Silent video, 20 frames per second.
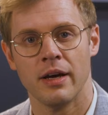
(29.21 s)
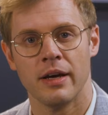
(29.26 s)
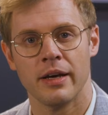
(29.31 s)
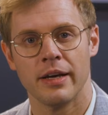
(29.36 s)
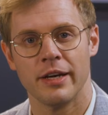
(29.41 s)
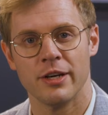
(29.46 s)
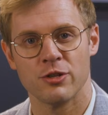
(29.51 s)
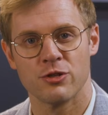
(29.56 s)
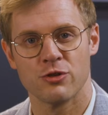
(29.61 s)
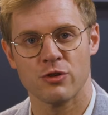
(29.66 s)

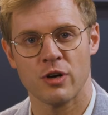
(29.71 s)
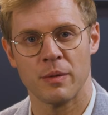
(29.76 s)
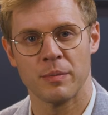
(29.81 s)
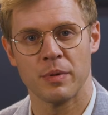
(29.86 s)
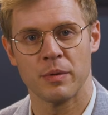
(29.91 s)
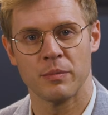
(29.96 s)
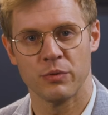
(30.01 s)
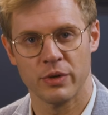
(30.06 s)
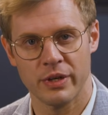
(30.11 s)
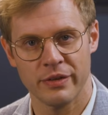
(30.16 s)
Here's Trump
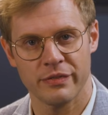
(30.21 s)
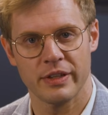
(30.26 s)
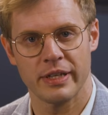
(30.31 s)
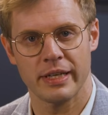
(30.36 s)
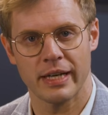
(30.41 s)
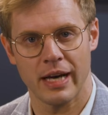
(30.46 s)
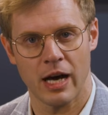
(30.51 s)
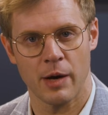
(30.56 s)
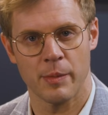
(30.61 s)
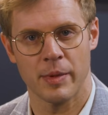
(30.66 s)
briefly
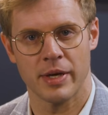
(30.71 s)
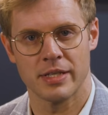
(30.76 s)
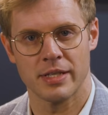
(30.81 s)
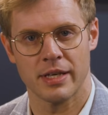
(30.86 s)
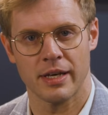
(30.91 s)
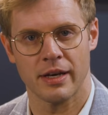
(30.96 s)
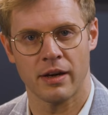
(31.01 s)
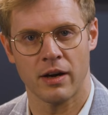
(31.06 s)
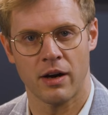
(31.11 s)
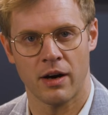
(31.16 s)

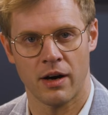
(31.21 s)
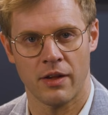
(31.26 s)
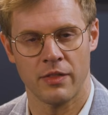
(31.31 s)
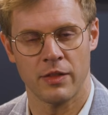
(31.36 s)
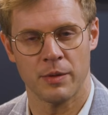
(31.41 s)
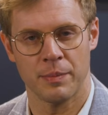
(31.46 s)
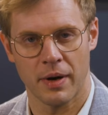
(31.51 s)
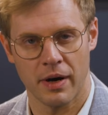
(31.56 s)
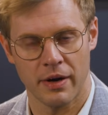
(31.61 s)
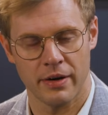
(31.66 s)
commenting on
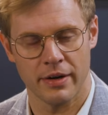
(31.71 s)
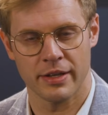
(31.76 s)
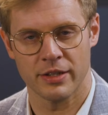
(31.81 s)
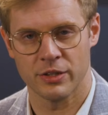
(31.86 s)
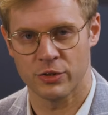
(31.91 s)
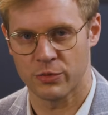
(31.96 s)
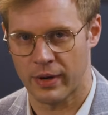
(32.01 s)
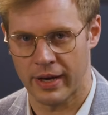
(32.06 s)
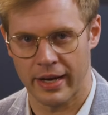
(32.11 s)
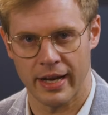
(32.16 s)
the
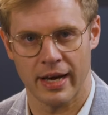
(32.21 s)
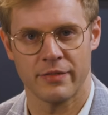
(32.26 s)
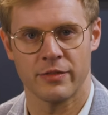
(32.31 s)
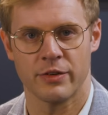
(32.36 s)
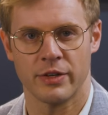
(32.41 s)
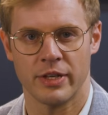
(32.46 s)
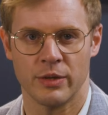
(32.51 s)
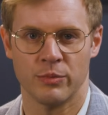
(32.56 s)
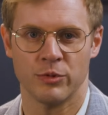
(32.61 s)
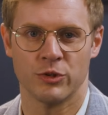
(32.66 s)
pardons right
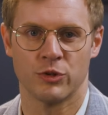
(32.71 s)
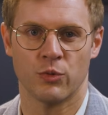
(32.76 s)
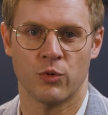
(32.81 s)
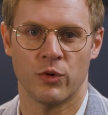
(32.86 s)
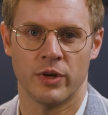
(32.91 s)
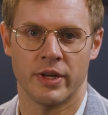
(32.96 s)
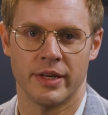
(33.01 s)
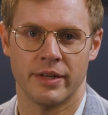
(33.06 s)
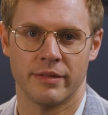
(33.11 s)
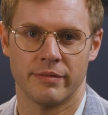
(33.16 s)
after he was
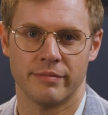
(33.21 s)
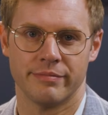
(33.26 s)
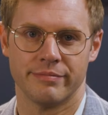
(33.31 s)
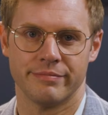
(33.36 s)
sworn in.